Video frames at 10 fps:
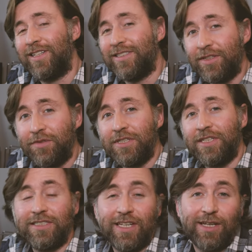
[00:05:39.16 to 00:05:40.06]
as if it
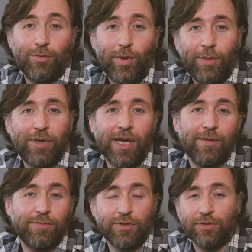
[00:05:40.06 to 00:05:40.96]
is a
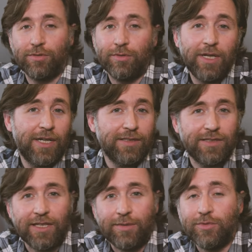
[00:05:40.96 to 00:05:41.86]
webcam to
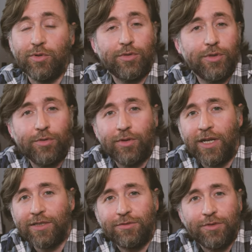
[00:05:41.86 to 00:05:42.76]
Teams or Google
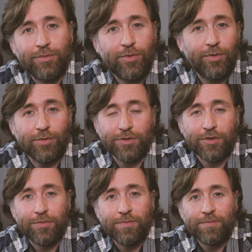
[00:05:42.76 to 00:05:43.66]
Classroom or
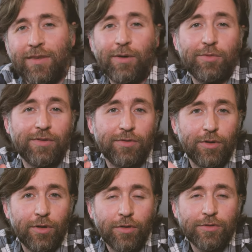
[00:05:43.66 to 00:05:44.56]
Zoom. That will give
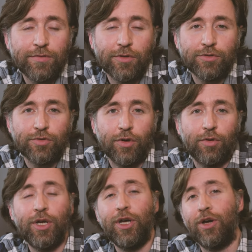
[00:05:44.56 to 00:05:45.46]
you loads of
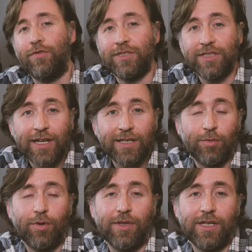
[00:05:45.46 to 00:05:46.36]
control over exactly
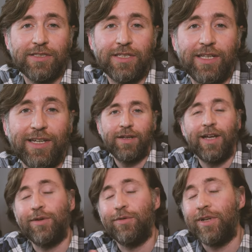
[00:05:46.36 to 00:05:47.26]
what they're seeing,
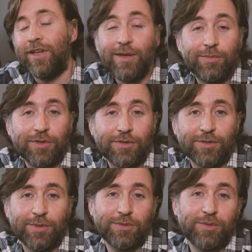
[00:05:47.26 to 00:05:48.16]
and it will enable you to
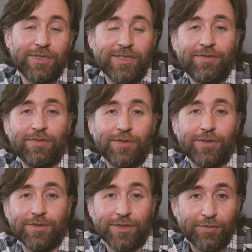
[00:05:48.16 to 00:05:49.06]
switch between different
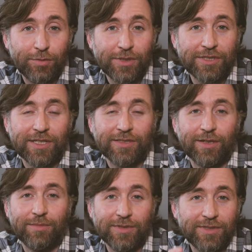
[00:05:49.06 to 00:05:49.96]
views that you've already set
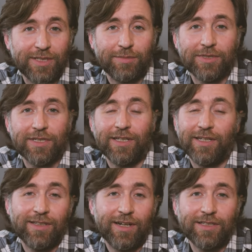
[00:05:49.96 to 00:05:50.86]
up seamlessly
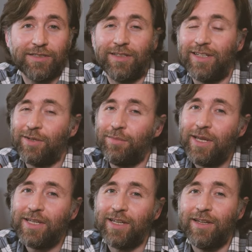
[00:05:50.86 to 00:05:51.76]
in the lesson. It can
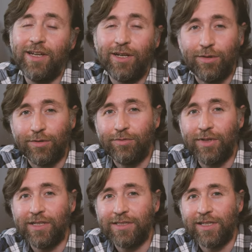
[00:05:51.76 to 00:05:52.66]
make it look
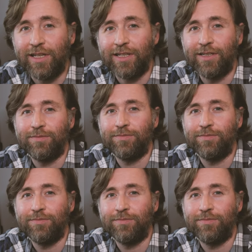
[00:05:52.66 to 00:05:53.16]
really slick.